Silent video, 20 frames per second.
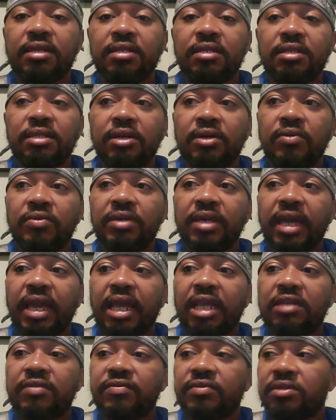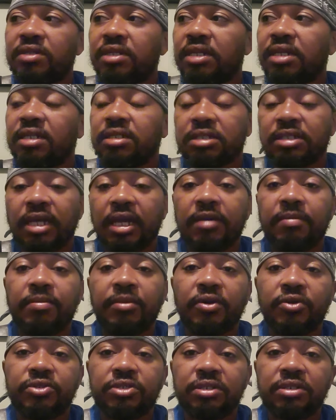You know, we ask for things like
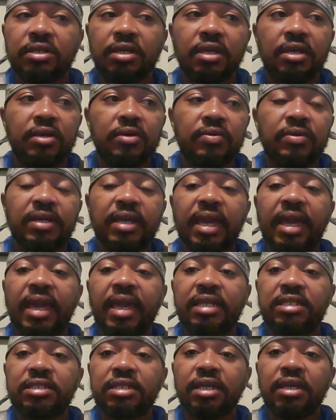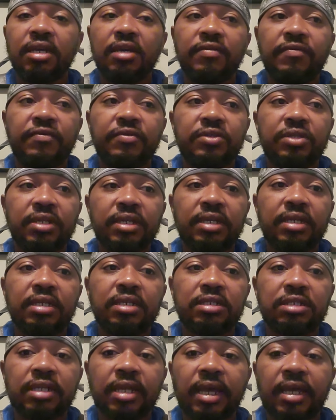mercy. We ask for
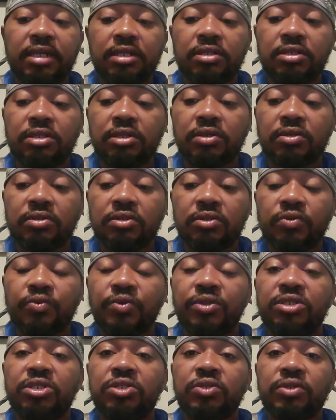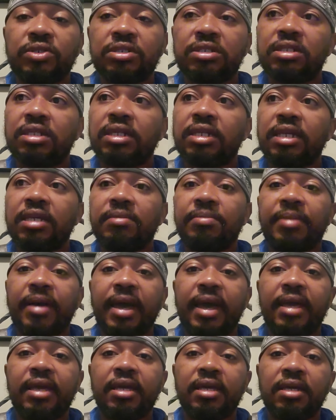things like, you know, the resources to get
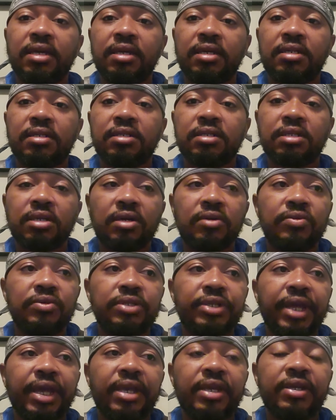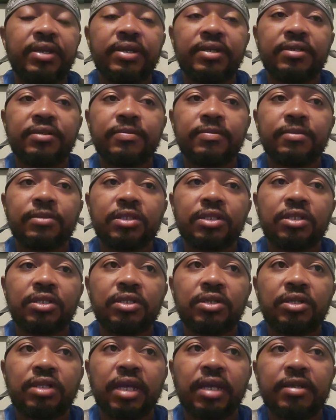by. You know, we're not here, you
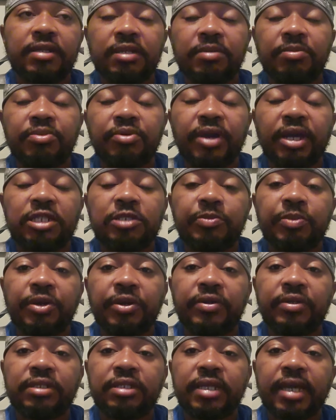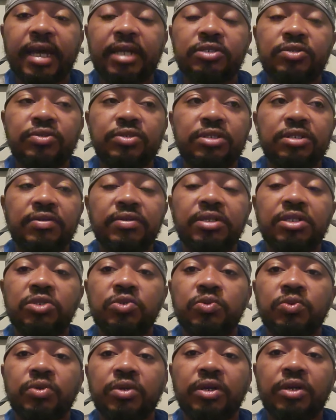know, like the prosperity doctrines of
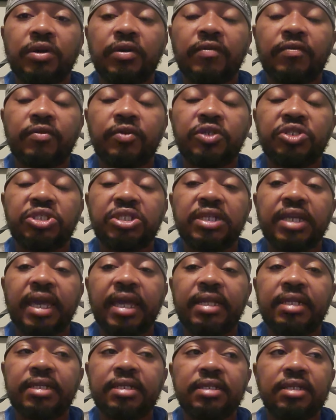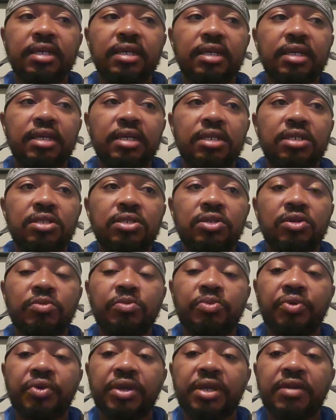this of Christianity, you know,
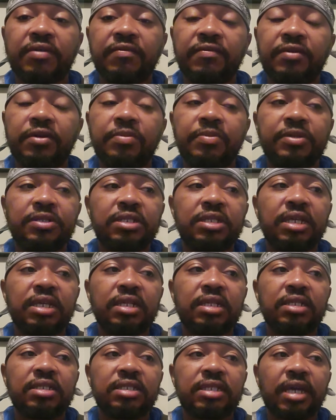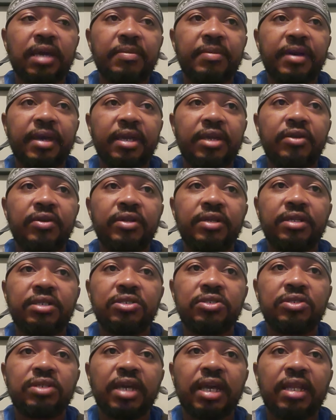praying for a particular type of here it
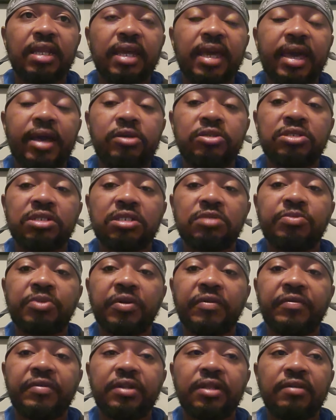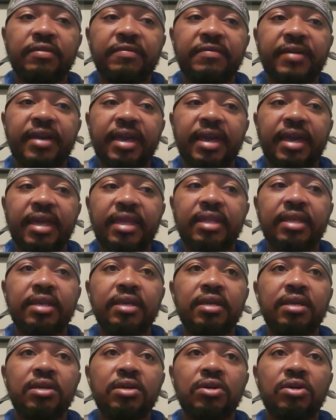is, you got a house that's perfectly fine,
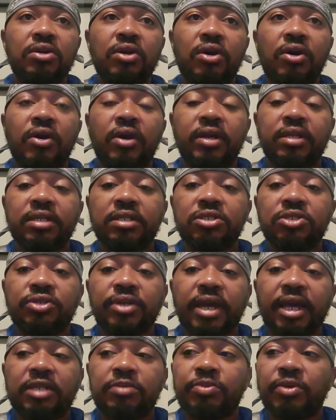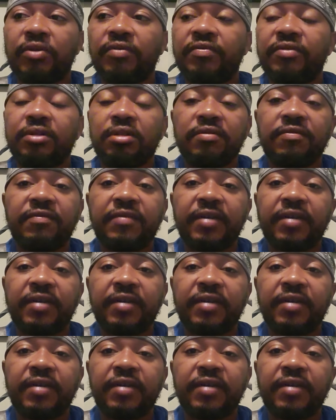a car that drives perfectly